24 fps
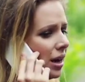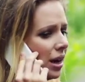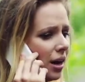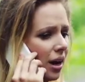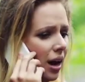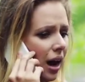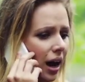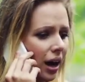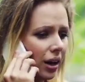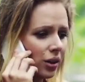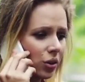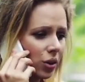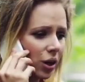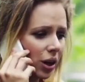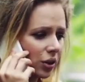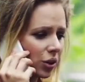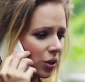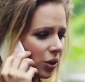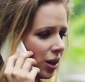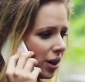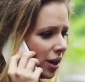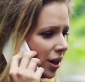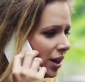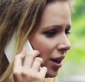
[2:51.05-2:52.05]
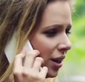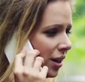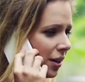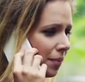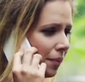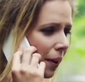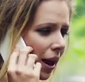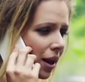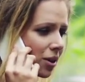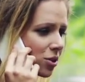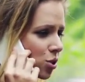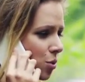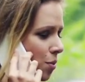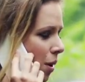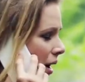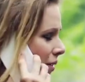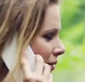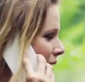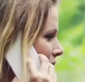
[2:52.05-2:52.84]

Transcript: That's the safest thing to do.